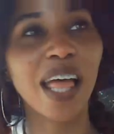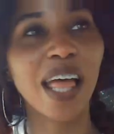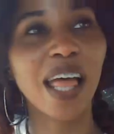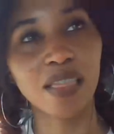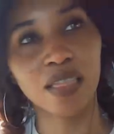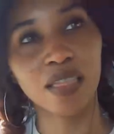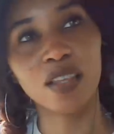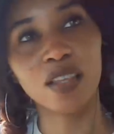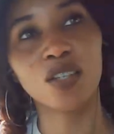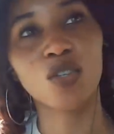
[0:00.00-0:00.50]

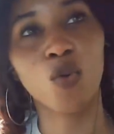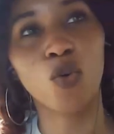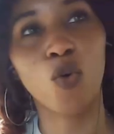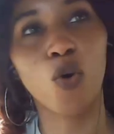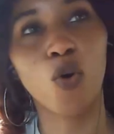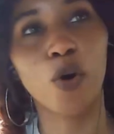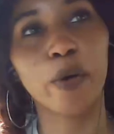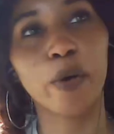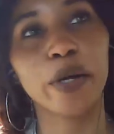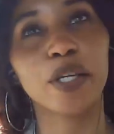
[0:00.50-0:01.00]
This
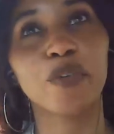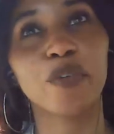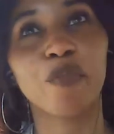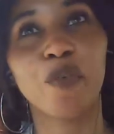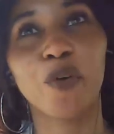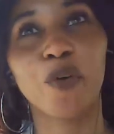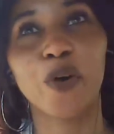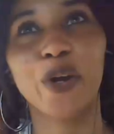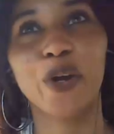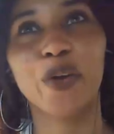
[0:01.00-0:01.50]
chorus
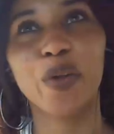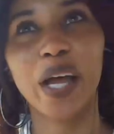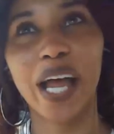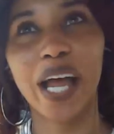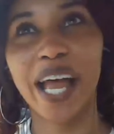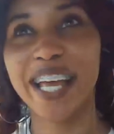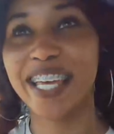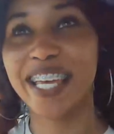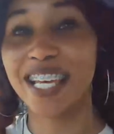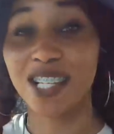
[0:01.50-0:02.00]
for,
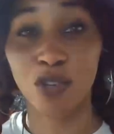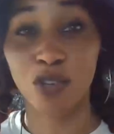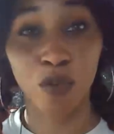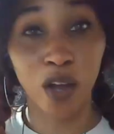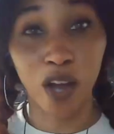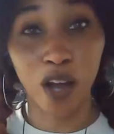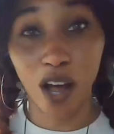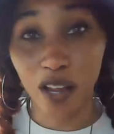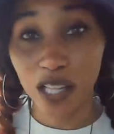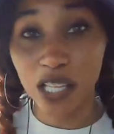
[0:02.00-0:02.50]
I guess you can
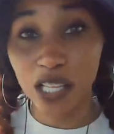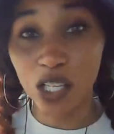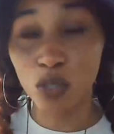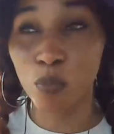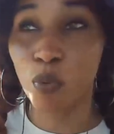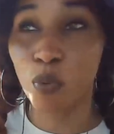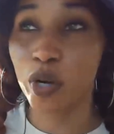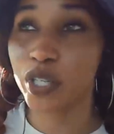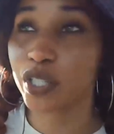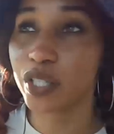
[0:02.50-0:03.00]
call it this
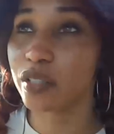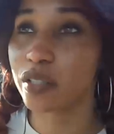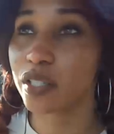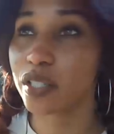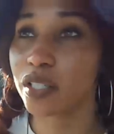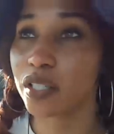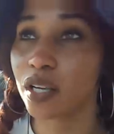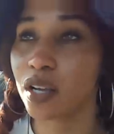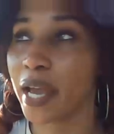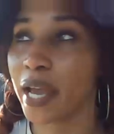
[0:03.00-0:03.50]
portion of the
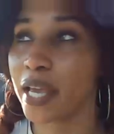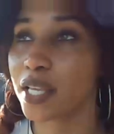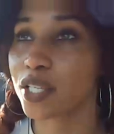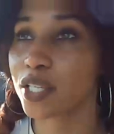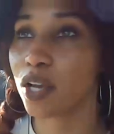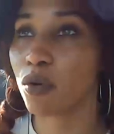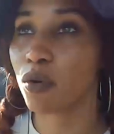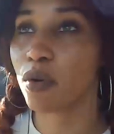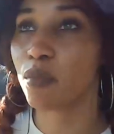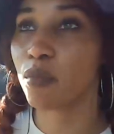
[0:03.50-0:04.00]
song.
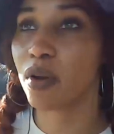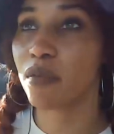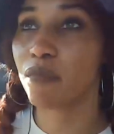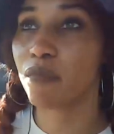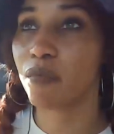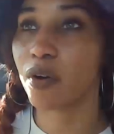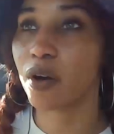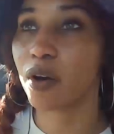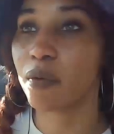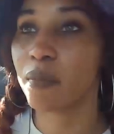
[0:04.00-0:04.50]
So we went
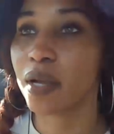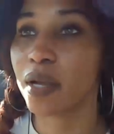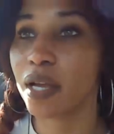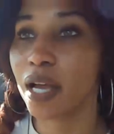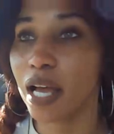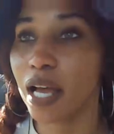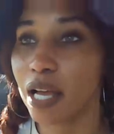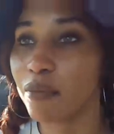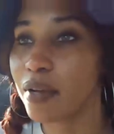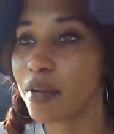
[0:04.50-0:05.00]
from,
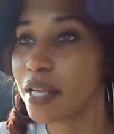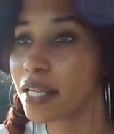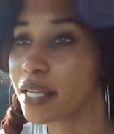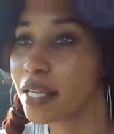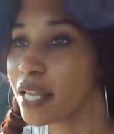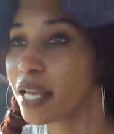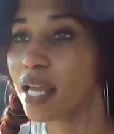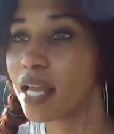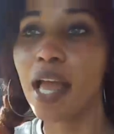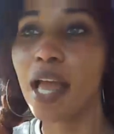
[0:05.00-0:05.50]
I
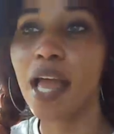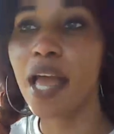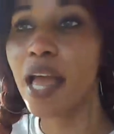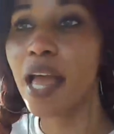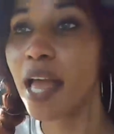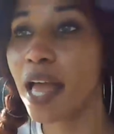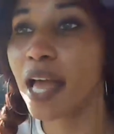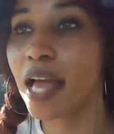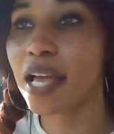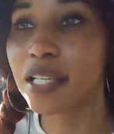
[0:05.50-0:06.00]

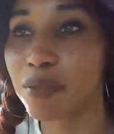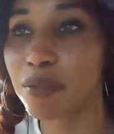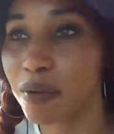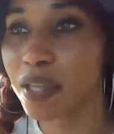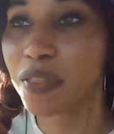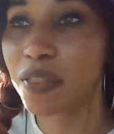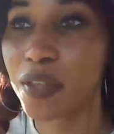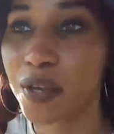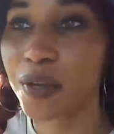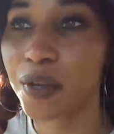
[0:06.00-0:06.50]
wanna dance
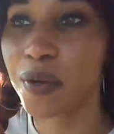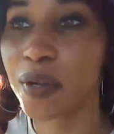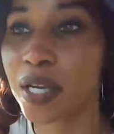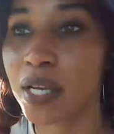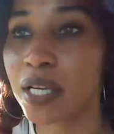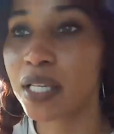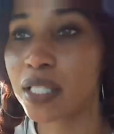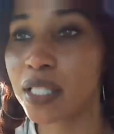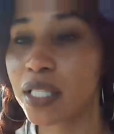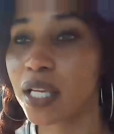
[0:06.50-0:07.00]
with you,
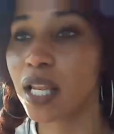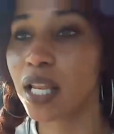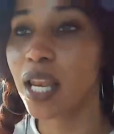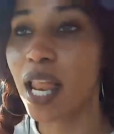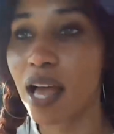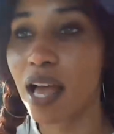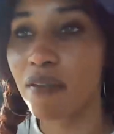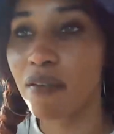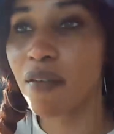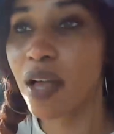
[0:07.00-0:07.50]
to
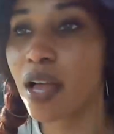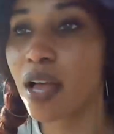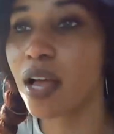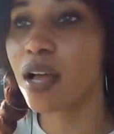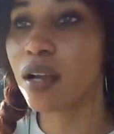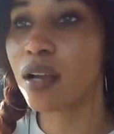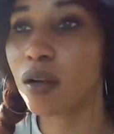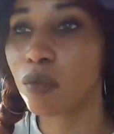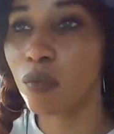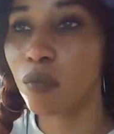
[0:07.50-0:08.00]

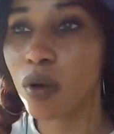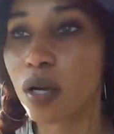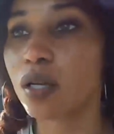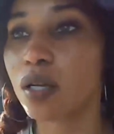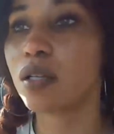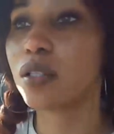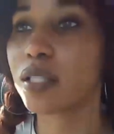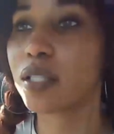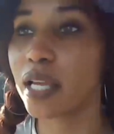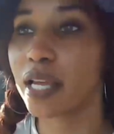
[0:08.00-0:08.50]
lover,
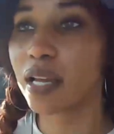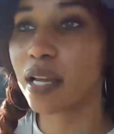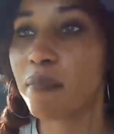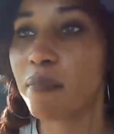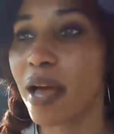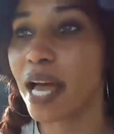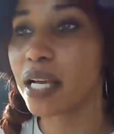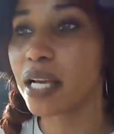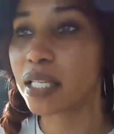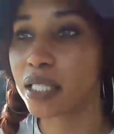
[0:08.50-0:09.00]
won't take a
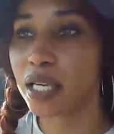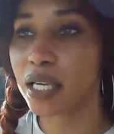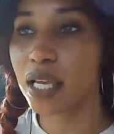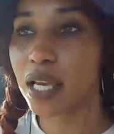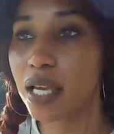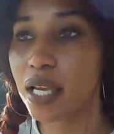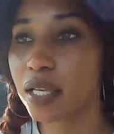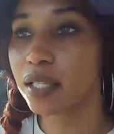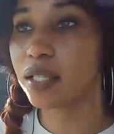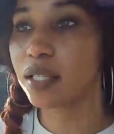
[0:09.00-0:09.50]

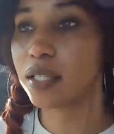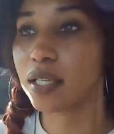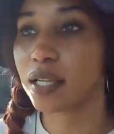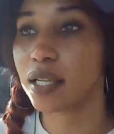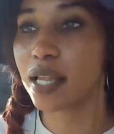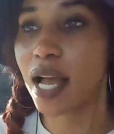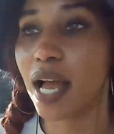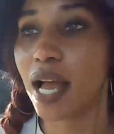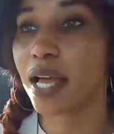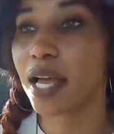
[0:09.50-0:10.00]
backseat
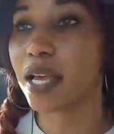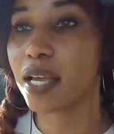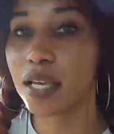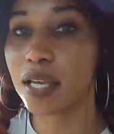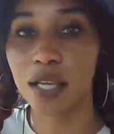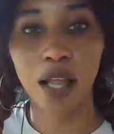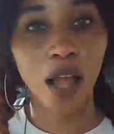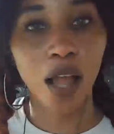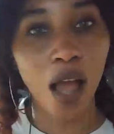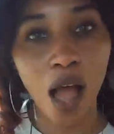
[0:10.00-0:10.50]

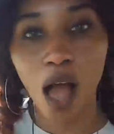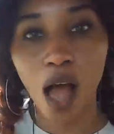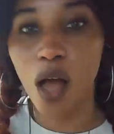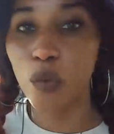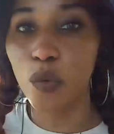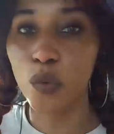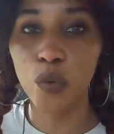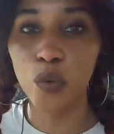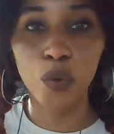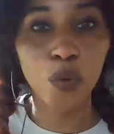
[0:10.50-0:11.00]
tonight.
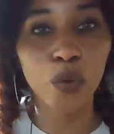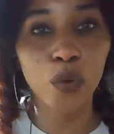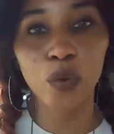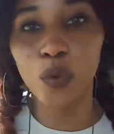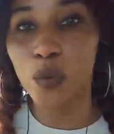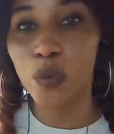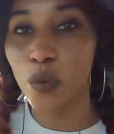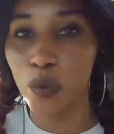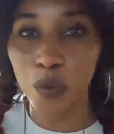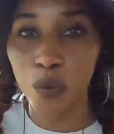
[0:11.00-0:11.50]

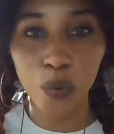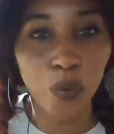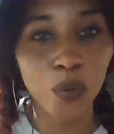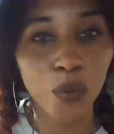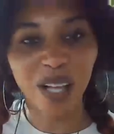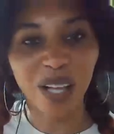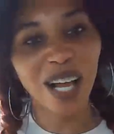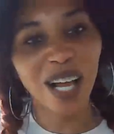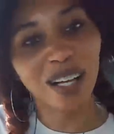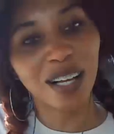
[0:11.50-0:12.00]

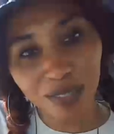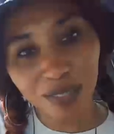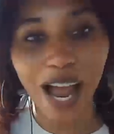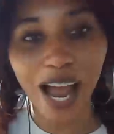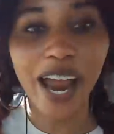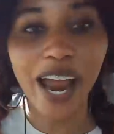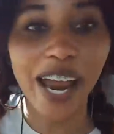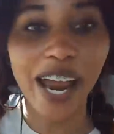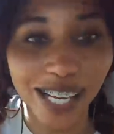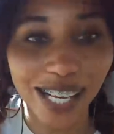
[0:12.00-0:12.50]
Ooh.
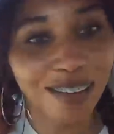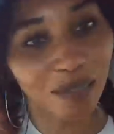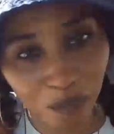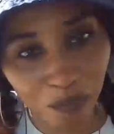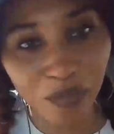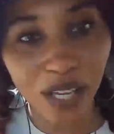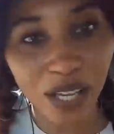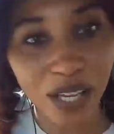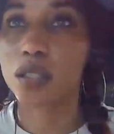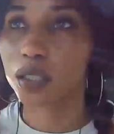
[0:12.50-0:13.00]
Alright, I'm
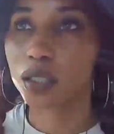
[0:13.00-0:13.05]
feeling it.